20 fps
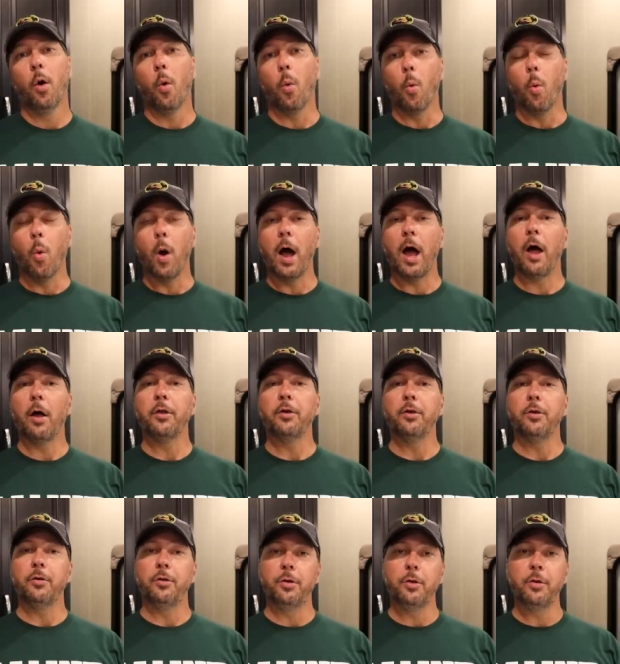While
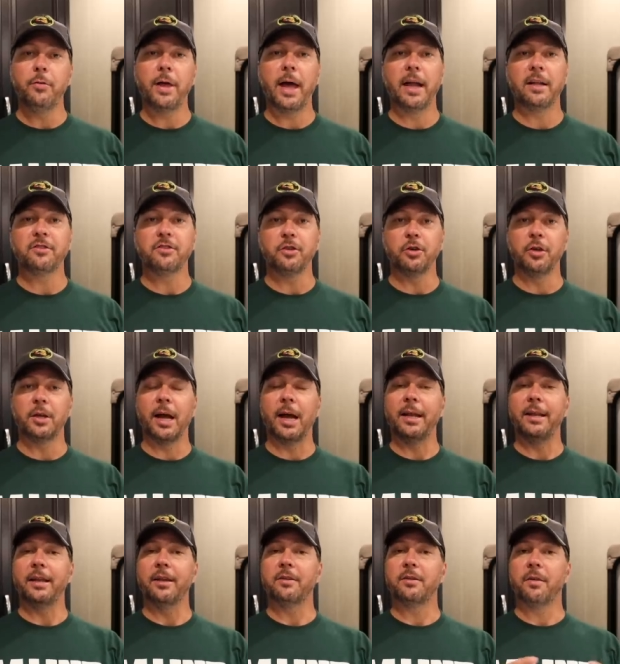you do that, it's a good
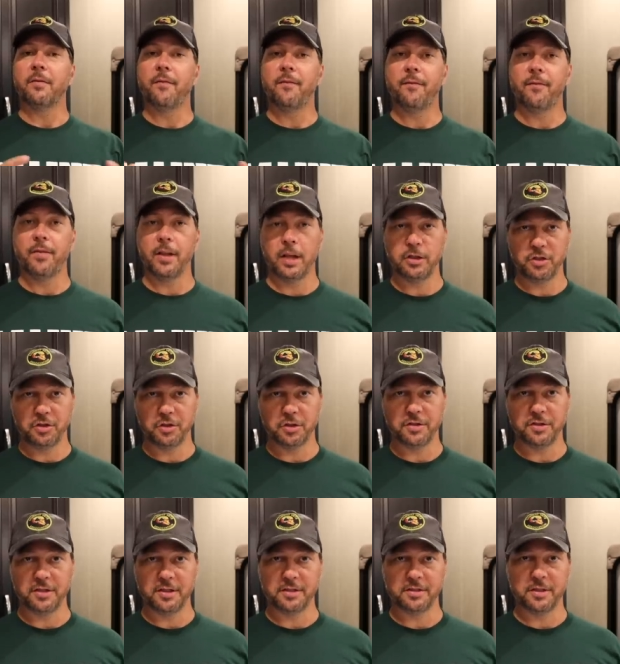idea to flush
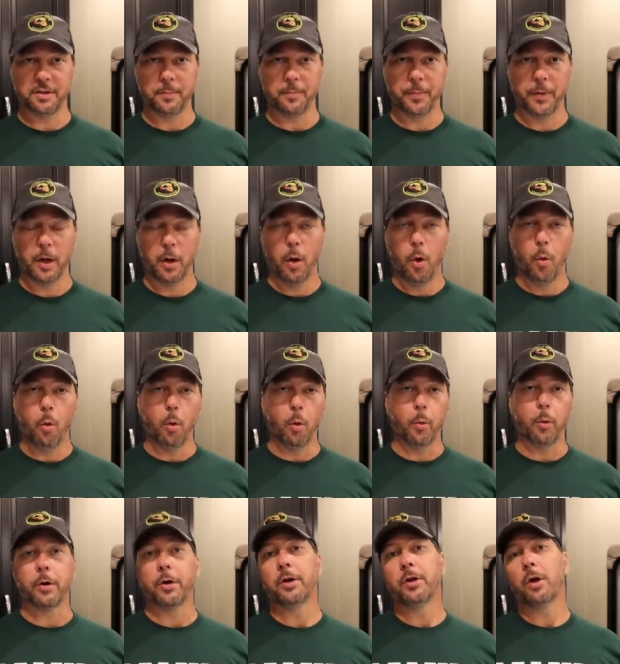your system.
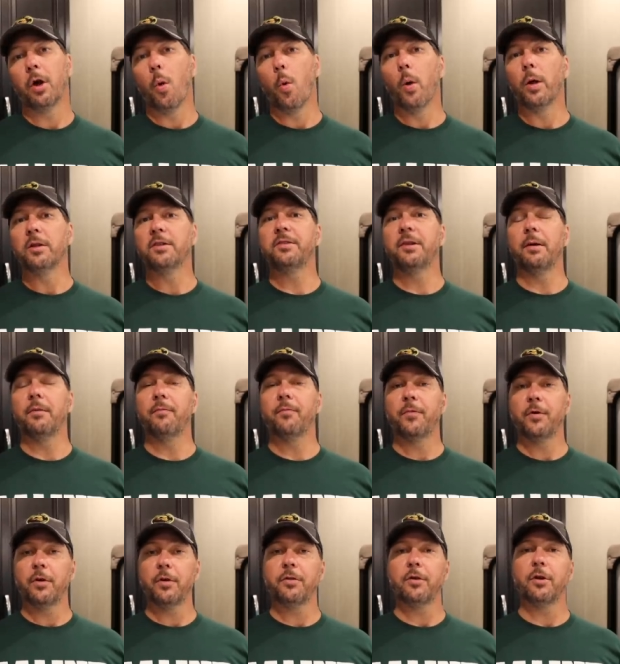Well, we're gonna go one step
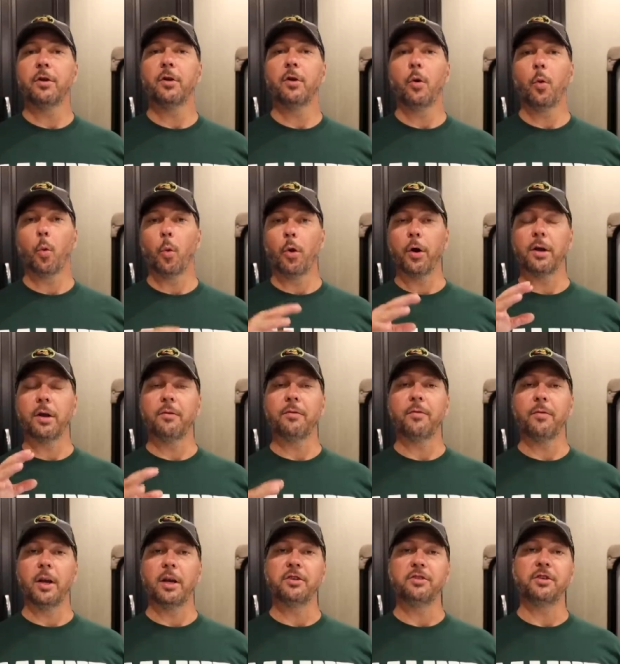further, we're gonna
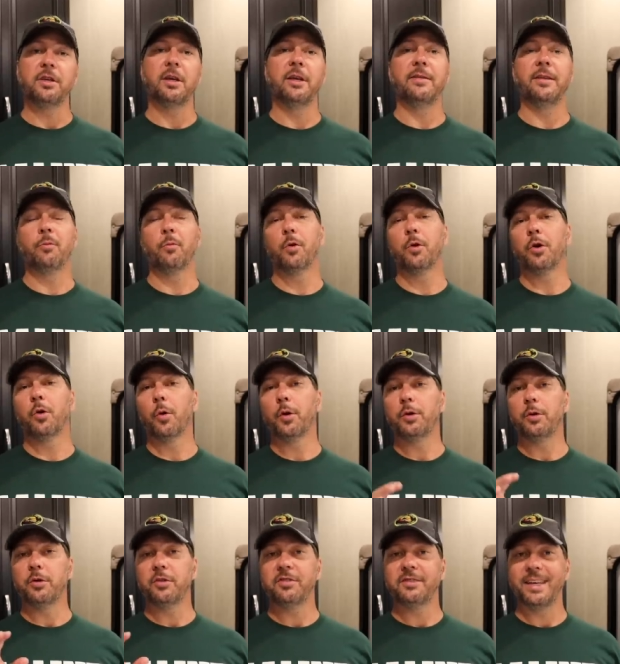flush it, and then we're
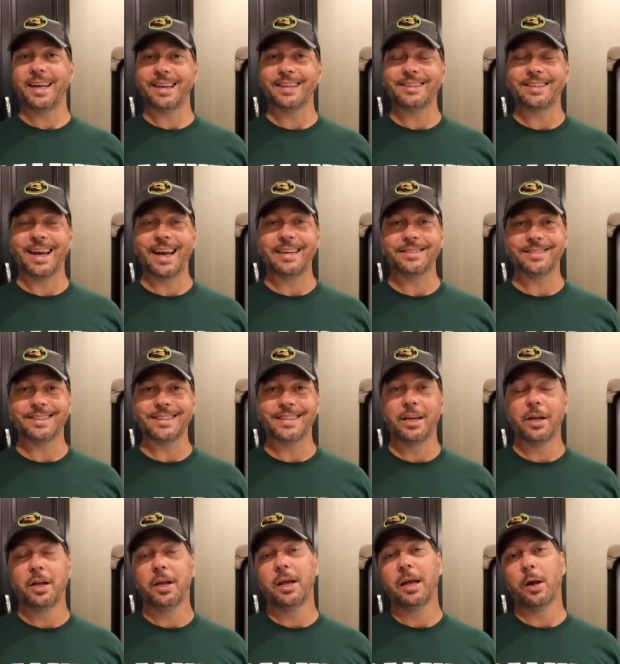going to sanitize it.
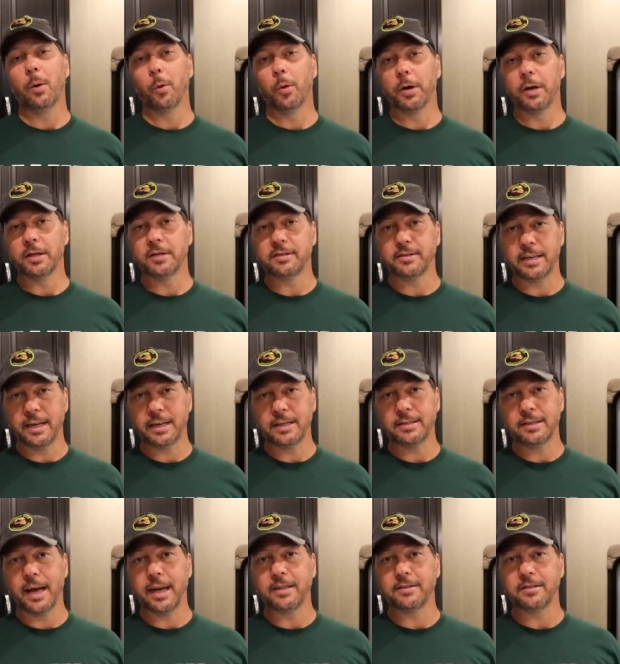And we're gonna
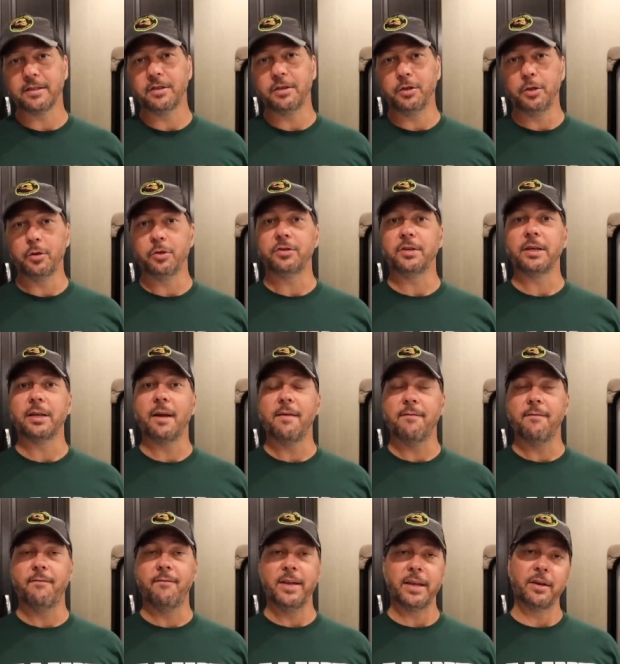sanitize it using
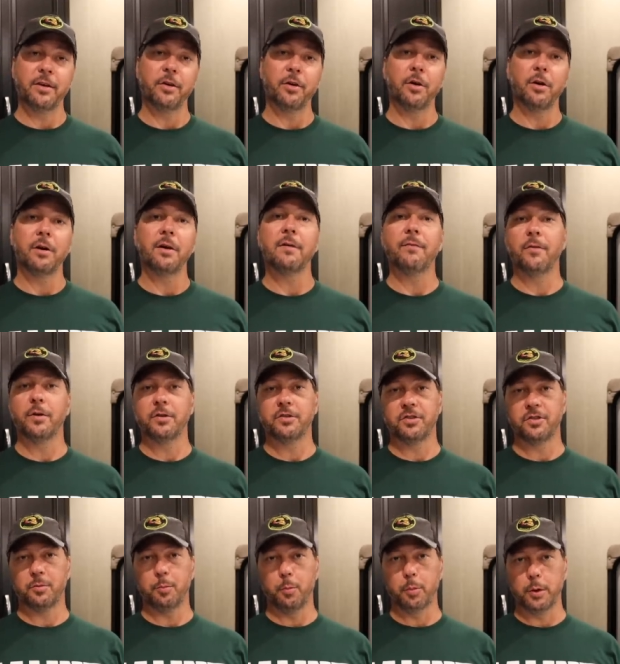vinegar
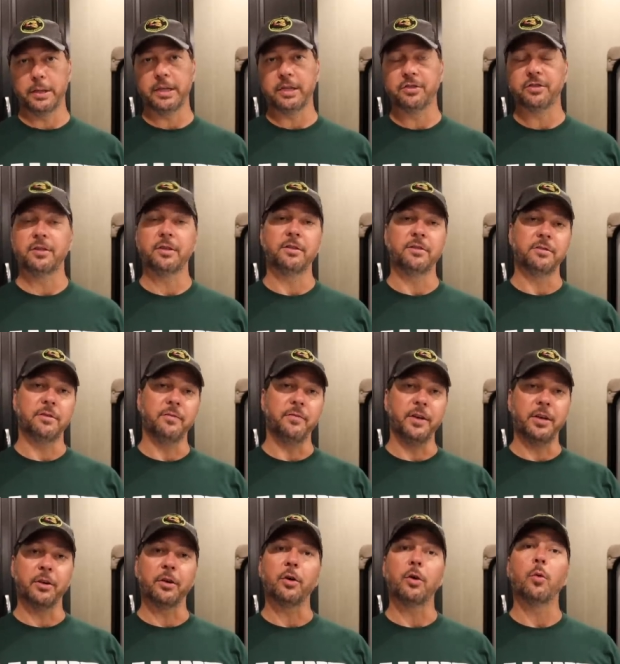versus bleach, because the
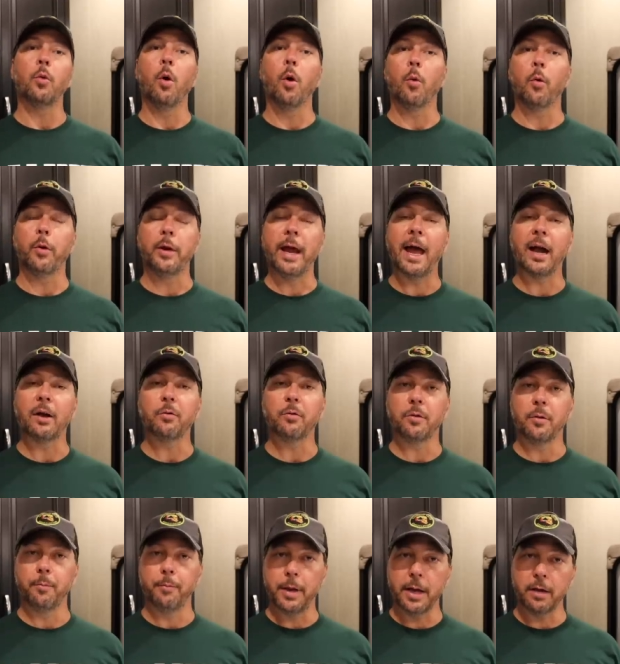vinegar won't react
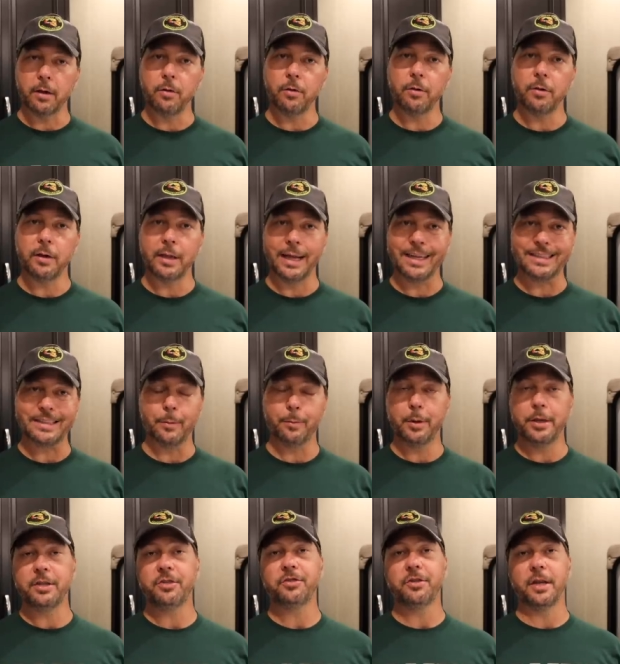with the metal like the
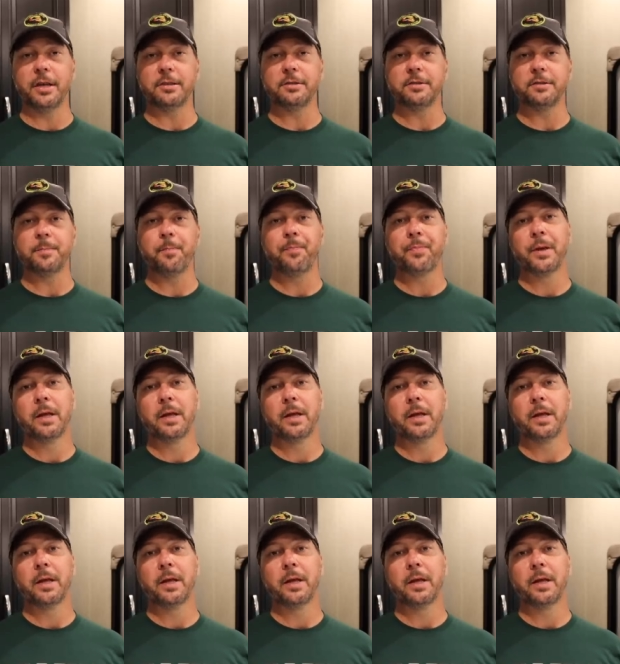bleach does.